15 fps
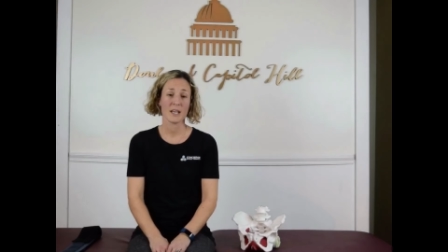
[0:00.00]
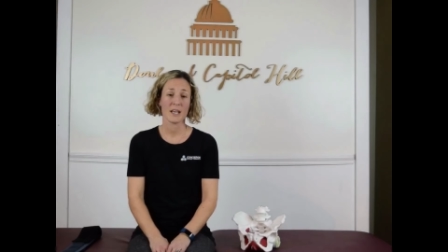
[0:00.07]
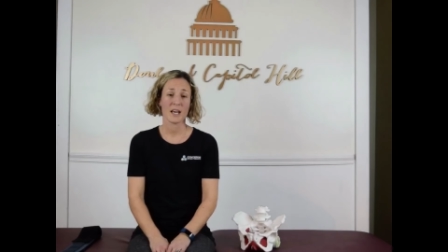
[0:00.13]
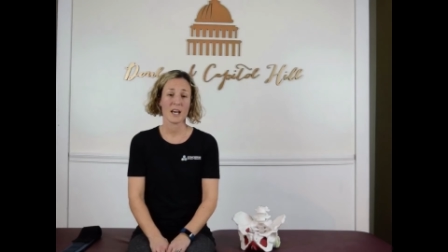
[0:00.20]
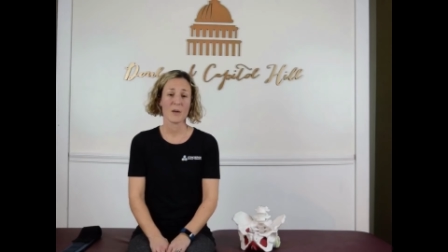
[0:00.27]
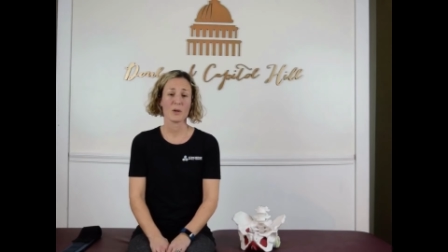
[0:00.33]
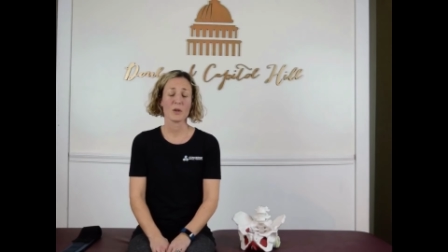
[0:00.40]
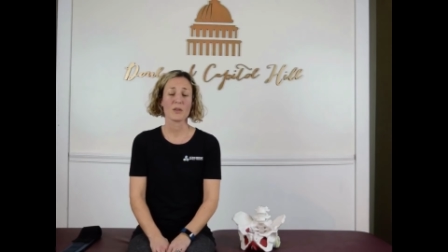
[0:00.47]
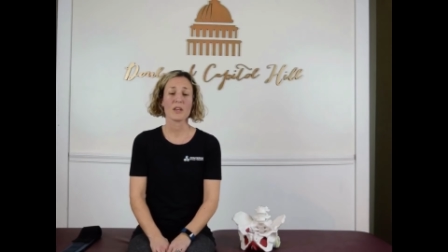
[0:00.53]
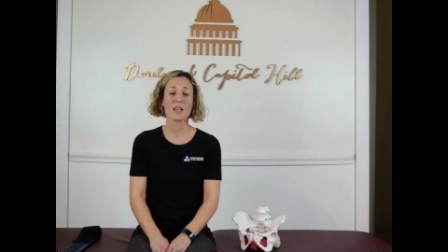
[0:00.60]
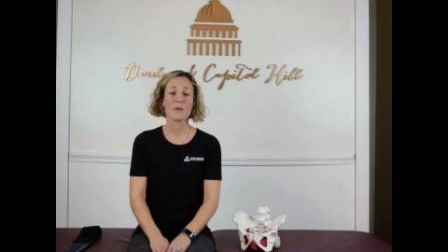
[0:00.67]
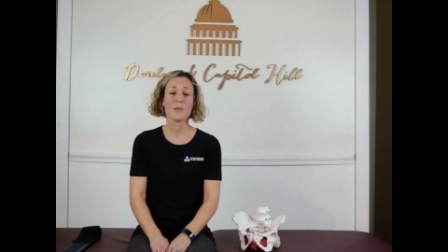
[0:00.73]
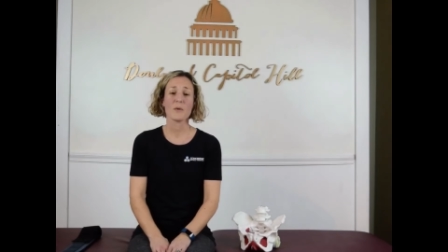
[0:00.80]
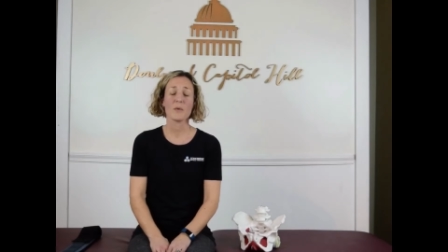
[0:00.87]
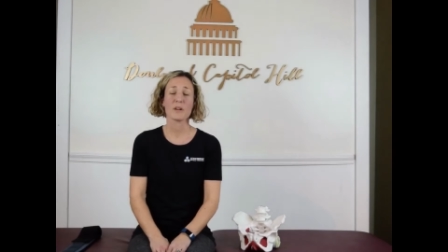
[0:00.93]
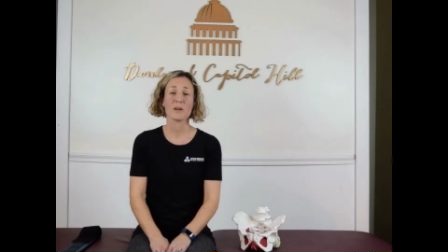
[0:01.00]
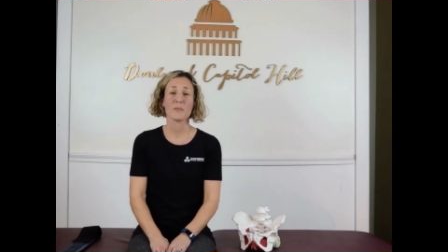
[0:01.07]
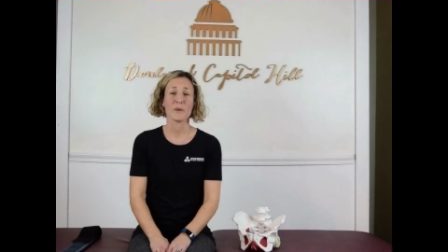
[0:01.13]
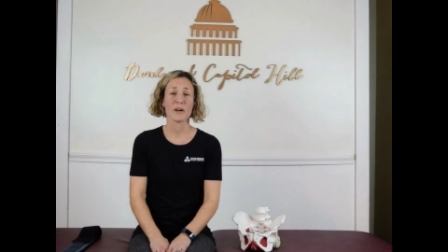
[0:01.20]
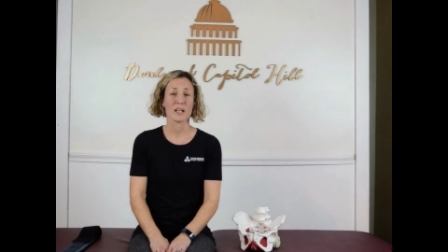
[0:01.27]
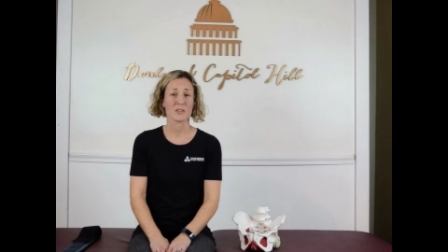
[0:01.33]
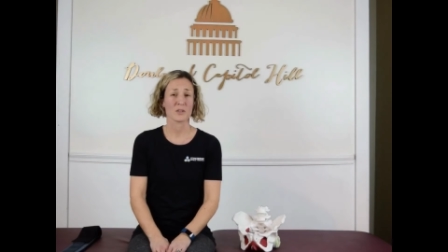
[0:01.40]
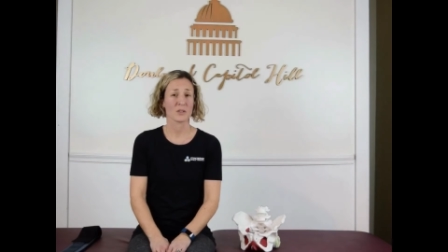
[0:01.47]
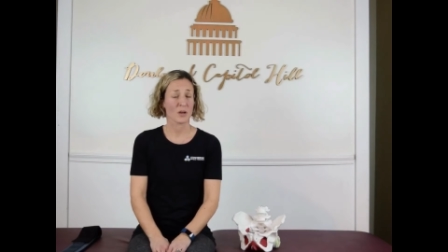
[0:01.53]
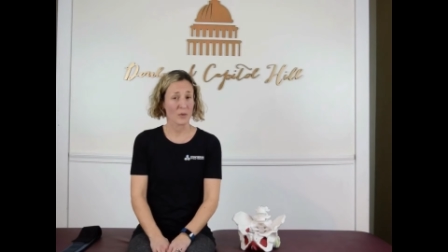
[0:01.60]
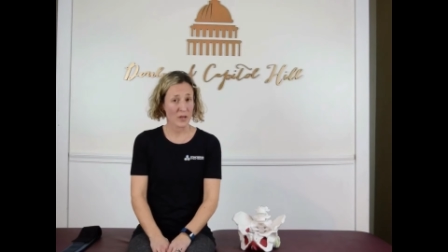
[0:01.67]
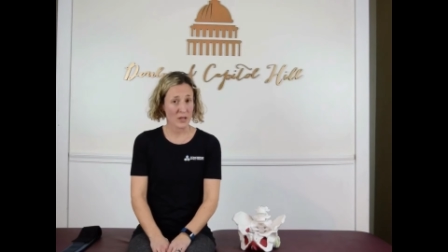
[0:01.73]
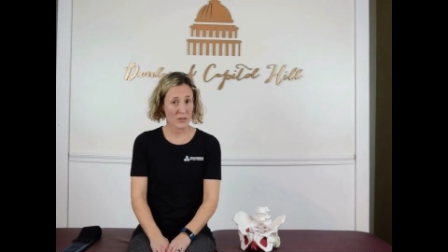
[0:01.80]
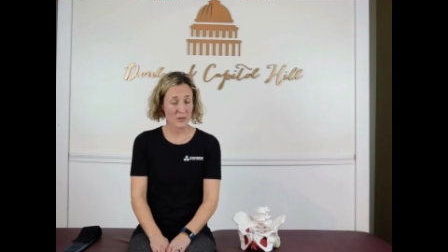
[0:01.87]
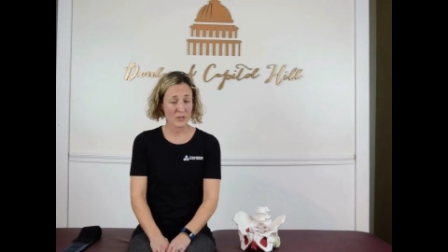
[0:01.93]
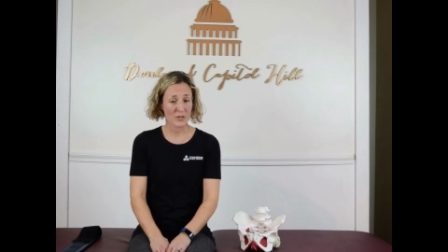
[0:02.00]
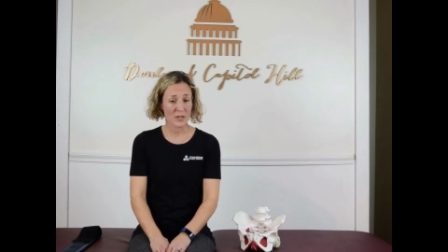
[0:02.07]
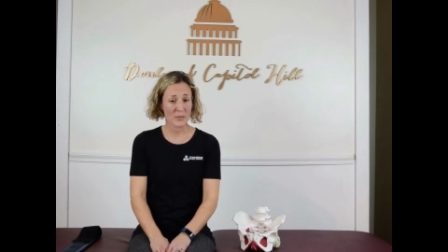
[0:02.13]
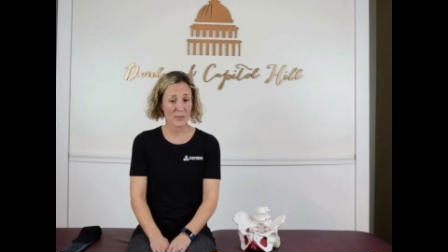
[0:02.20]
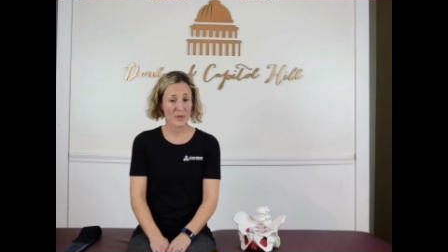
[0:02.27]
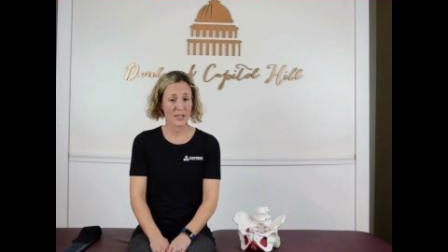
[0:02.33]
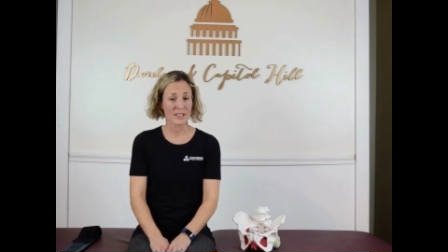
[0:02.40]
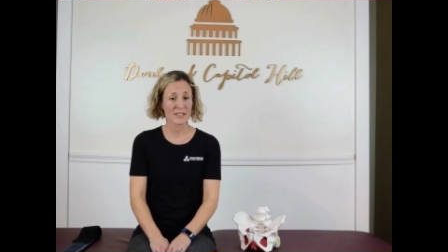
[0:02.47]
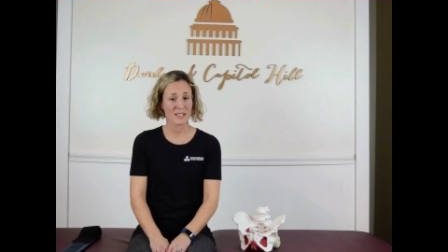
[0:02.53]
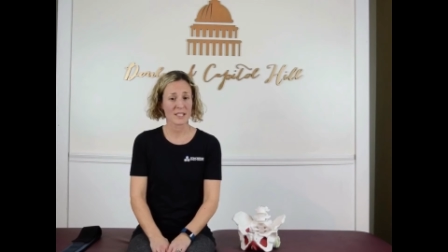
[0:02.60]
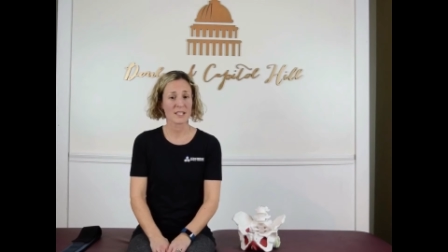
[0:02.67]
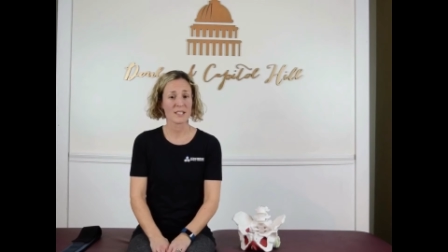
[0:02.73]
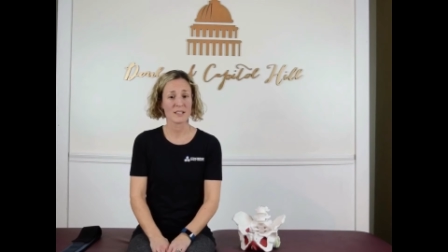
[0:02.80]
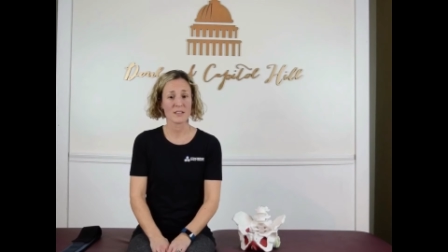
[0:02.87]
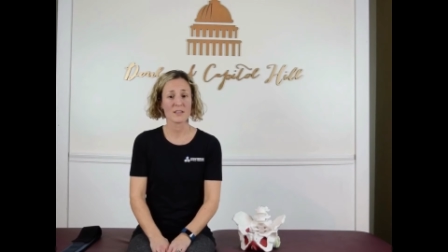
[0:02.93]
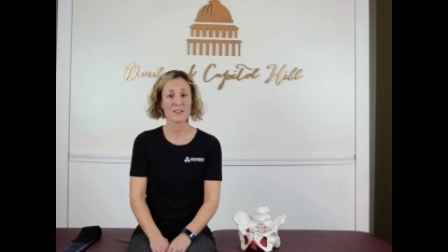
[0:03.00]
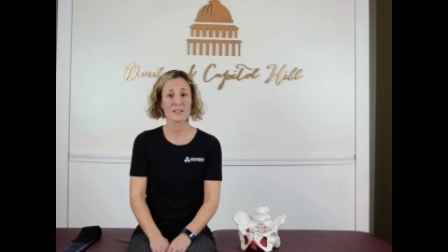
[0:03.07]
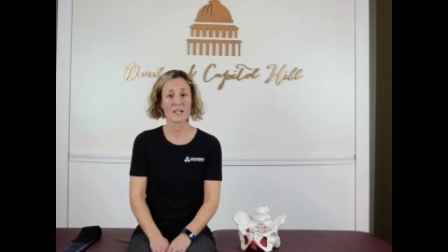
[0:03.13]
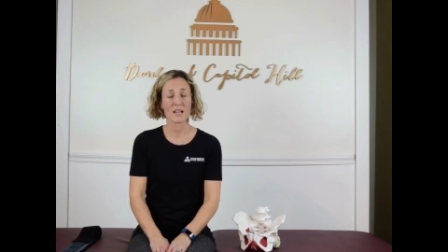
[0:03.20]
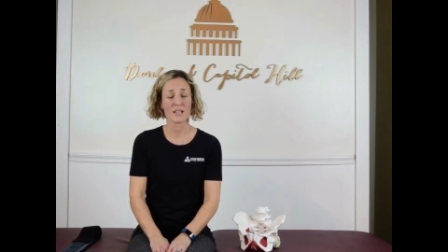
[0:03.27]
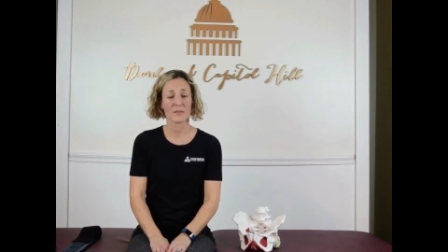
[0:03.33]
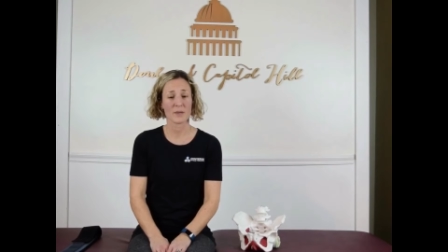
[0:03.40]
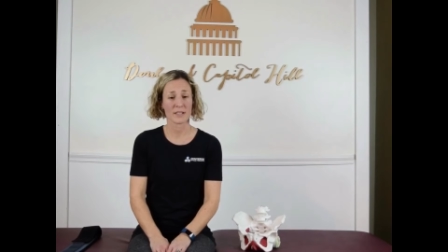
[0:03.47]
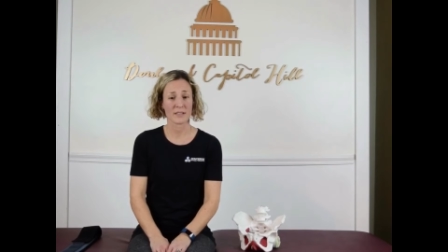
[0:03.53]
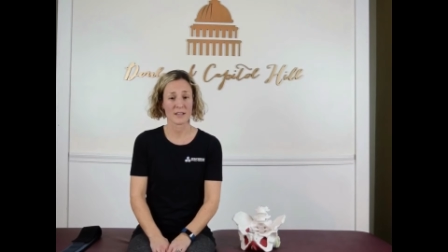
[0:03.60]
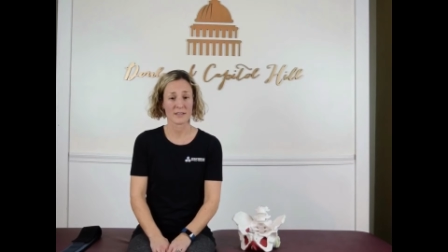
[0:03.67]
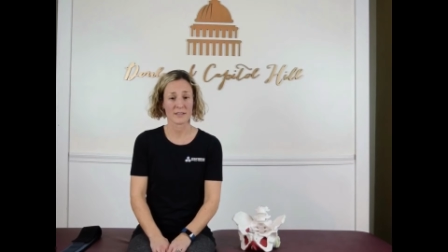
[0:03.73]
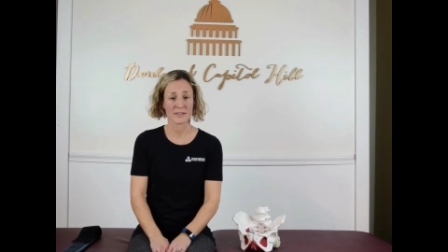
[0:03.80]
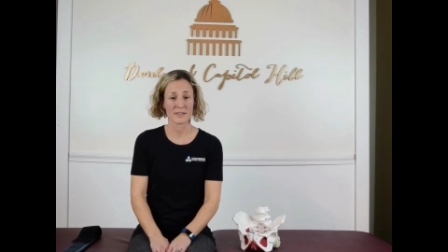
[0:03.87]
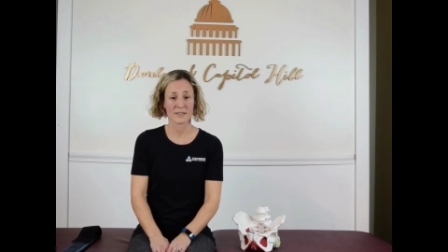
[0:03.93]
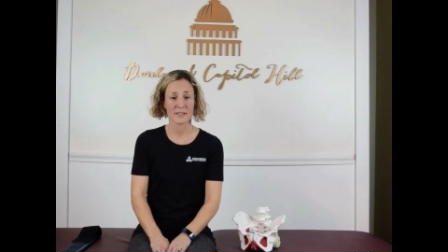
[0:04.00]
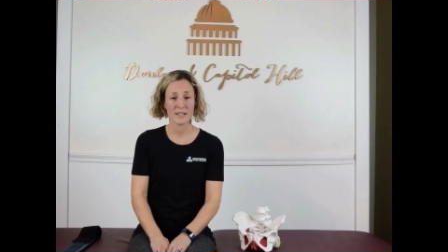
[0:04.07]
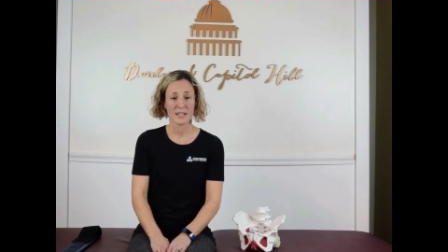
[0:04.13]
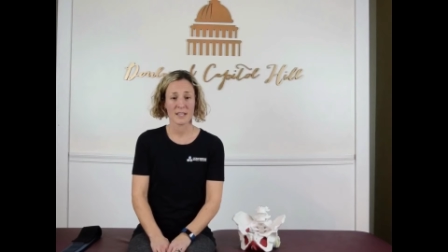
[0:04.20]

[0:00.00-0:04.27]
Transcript: And when you think about what our bodies are going through during pregnancy, this kind of makes sense.